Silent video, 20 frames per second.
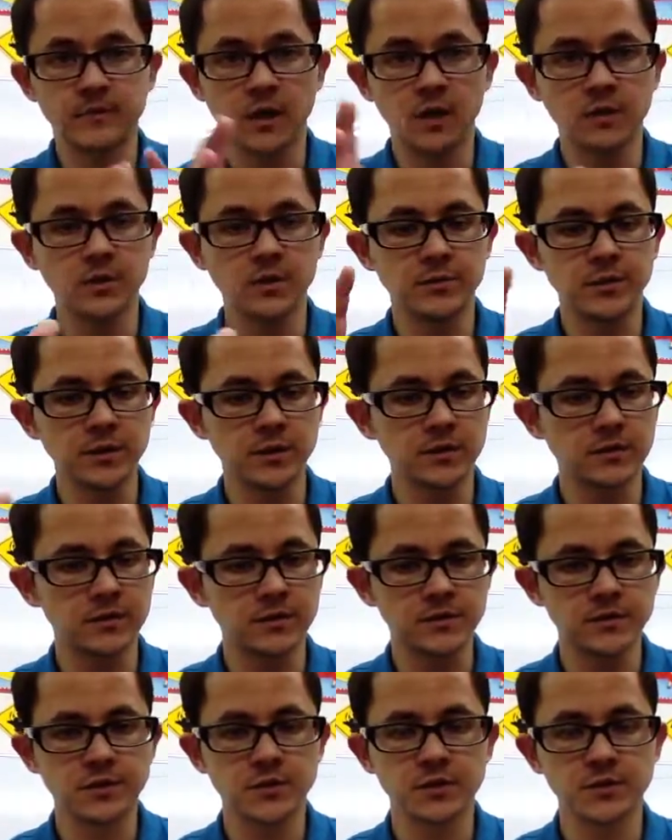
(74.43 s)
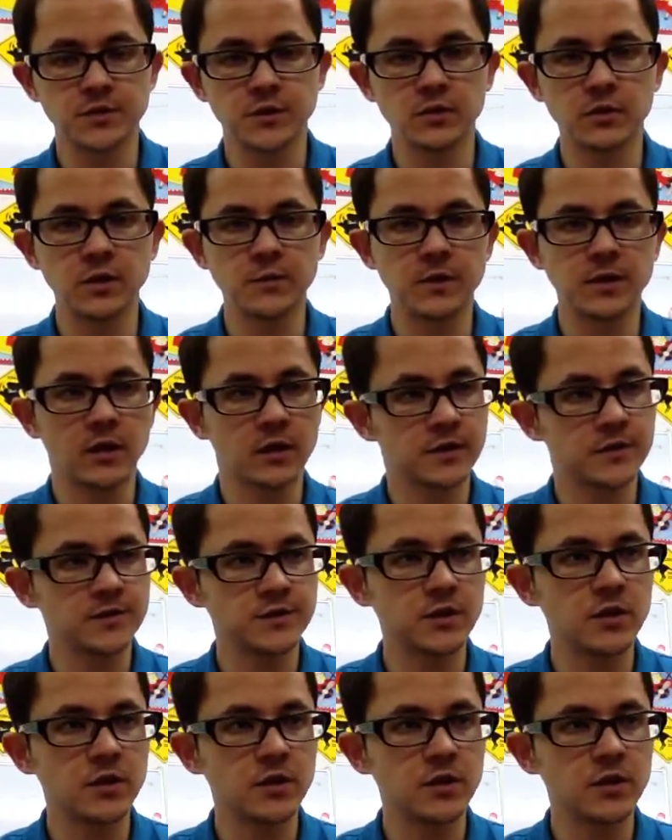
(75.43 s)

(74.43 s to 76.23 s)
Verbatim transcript: Unlimited, it's, there's no limit on it.